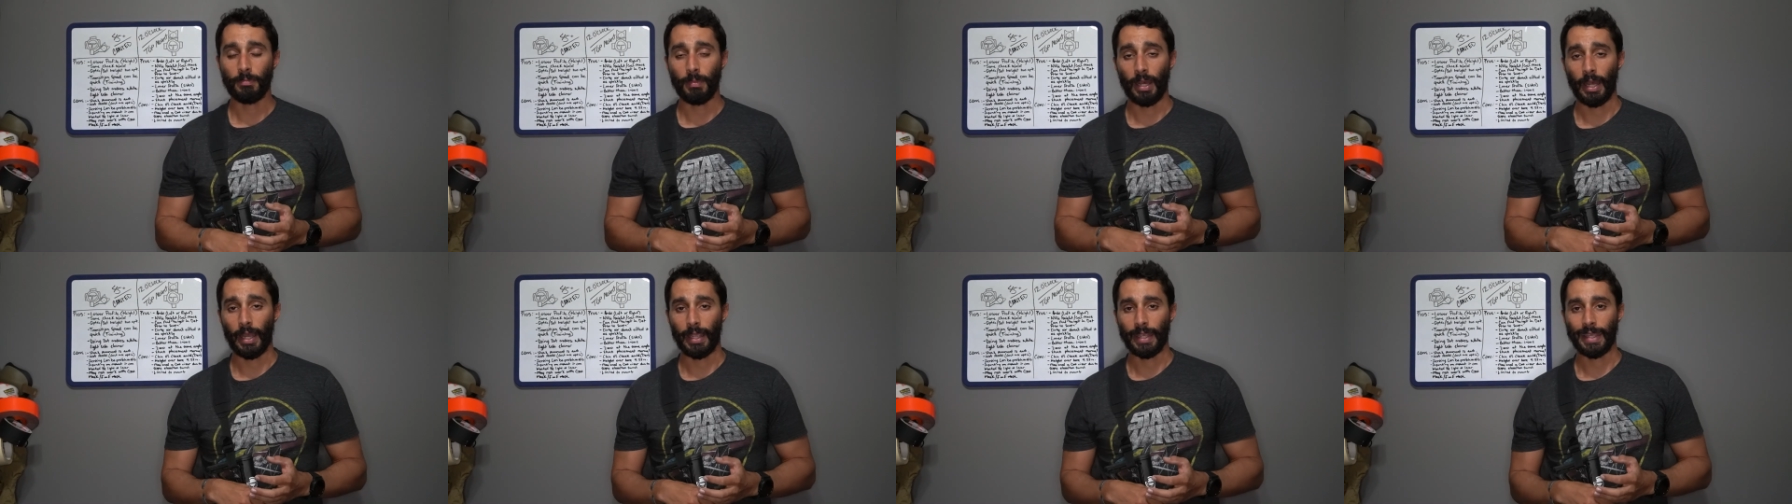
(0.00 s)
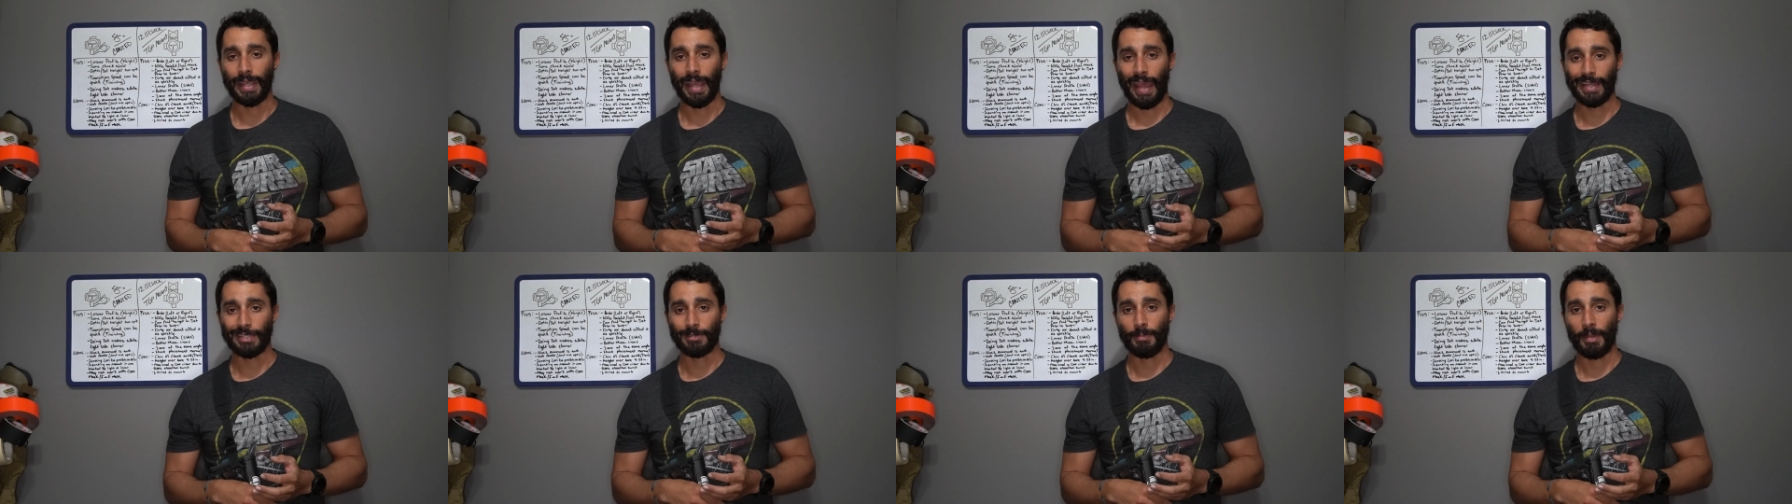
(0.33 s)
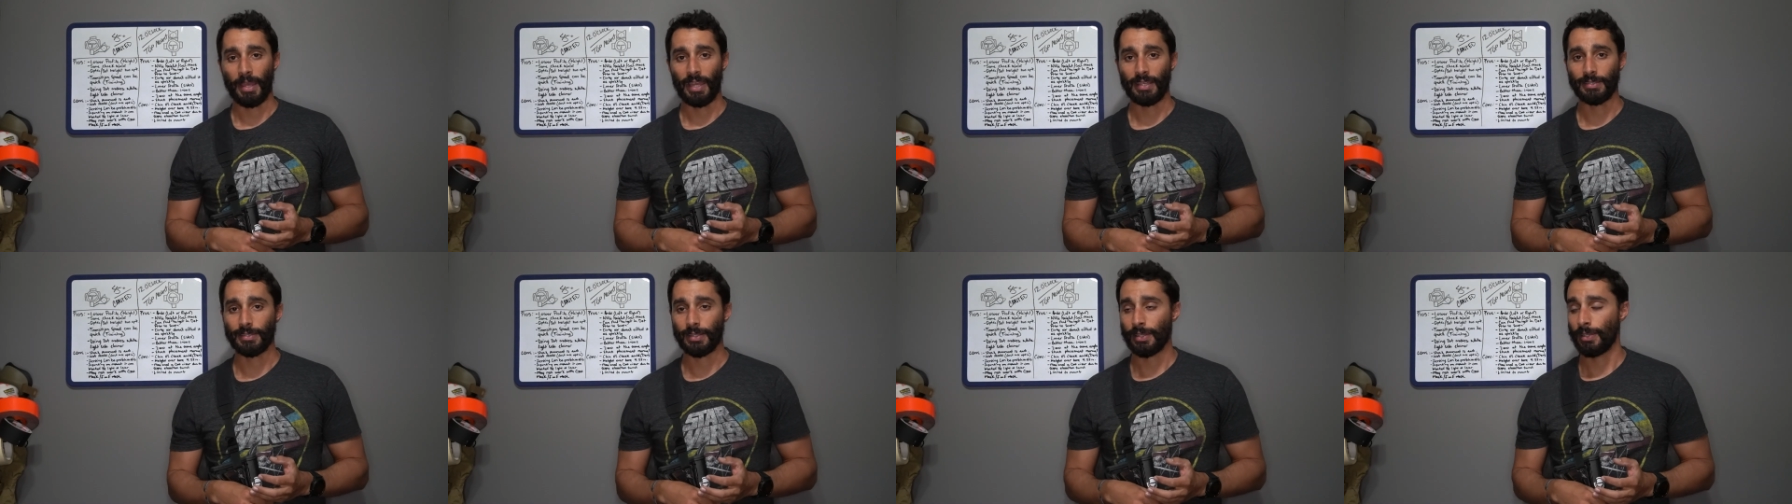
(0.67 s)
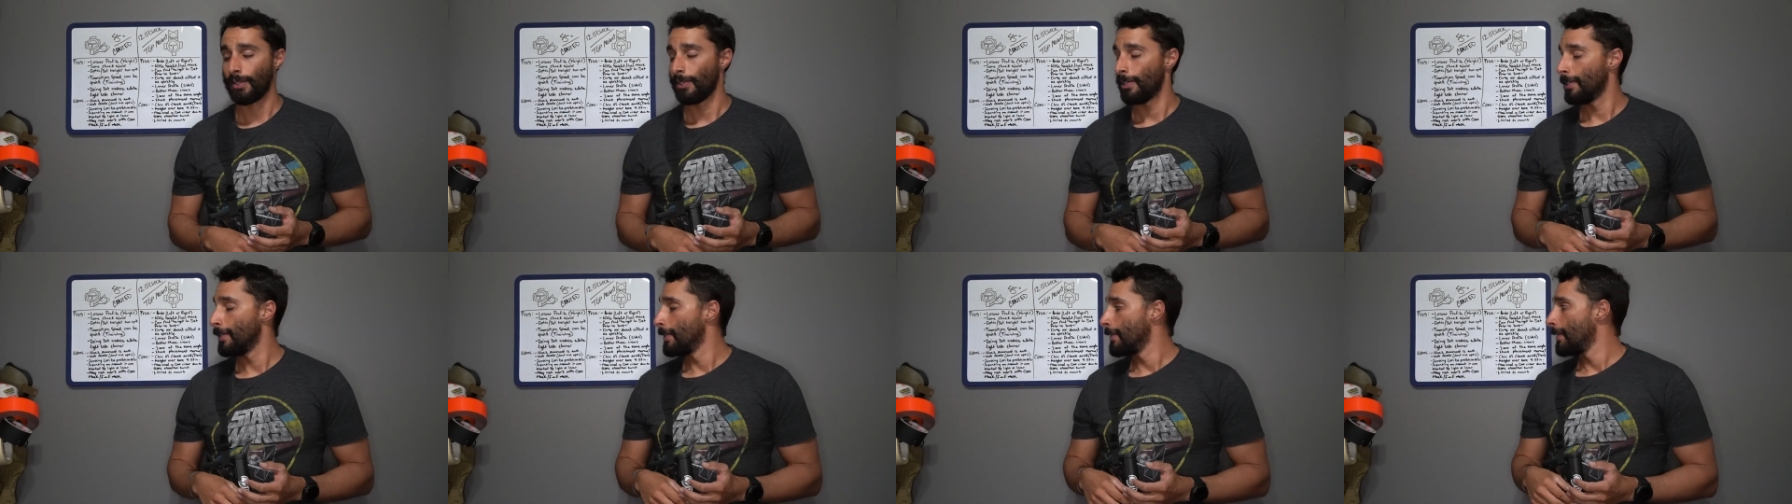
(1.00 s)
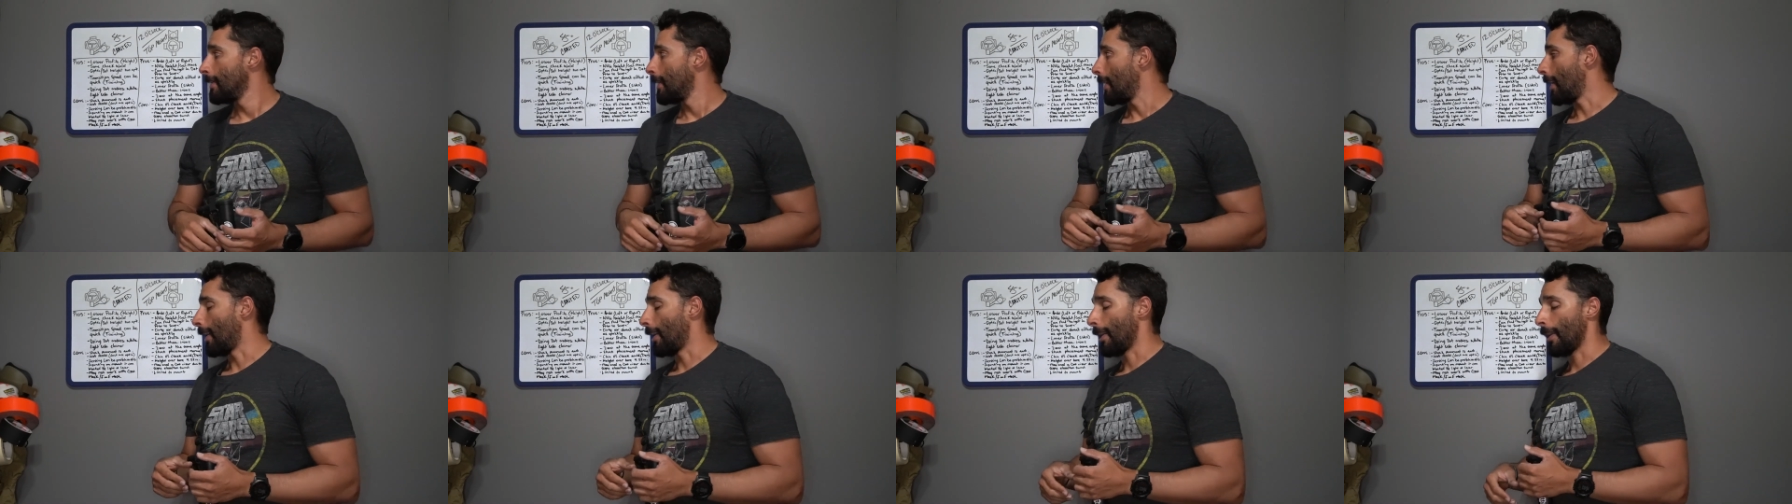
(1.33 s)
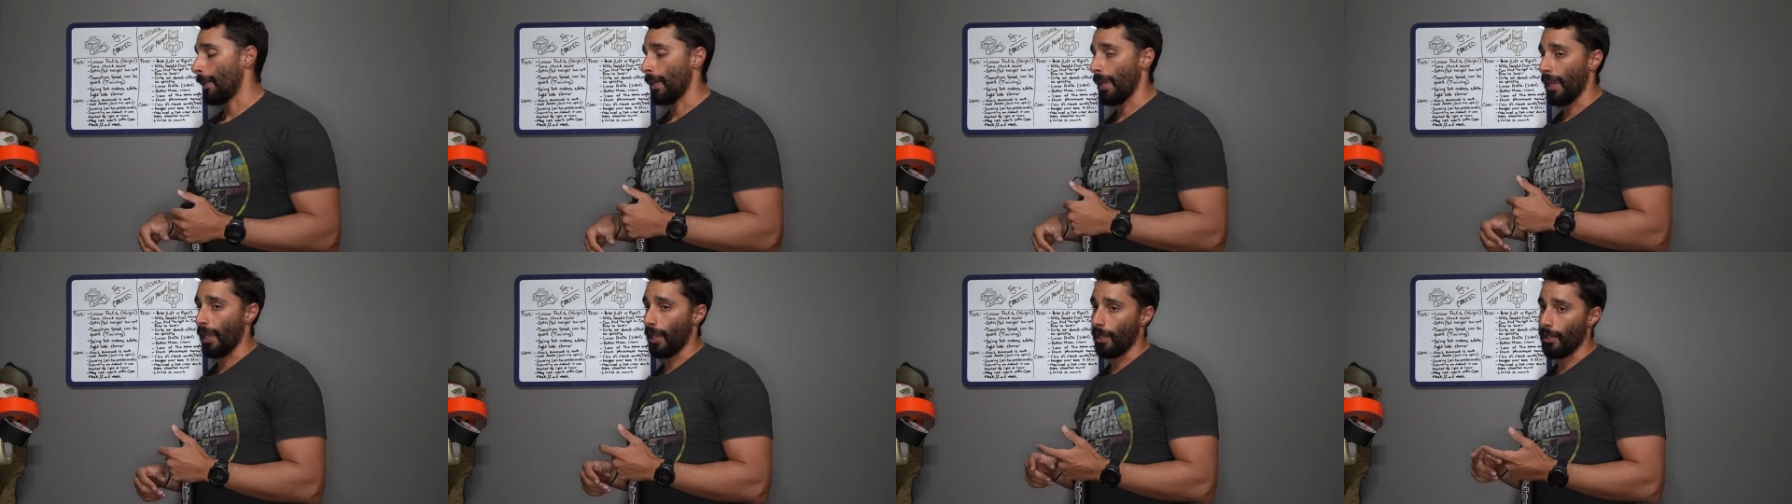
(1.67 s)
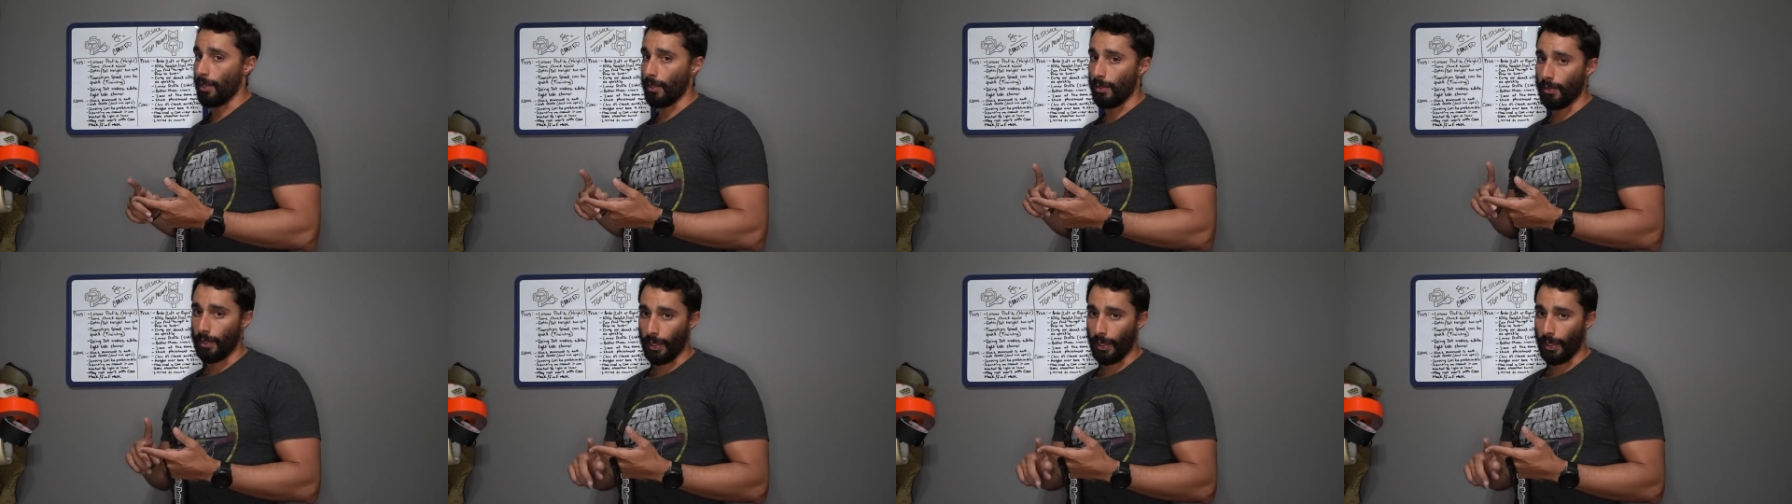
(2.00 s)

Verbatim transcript: my gas mask and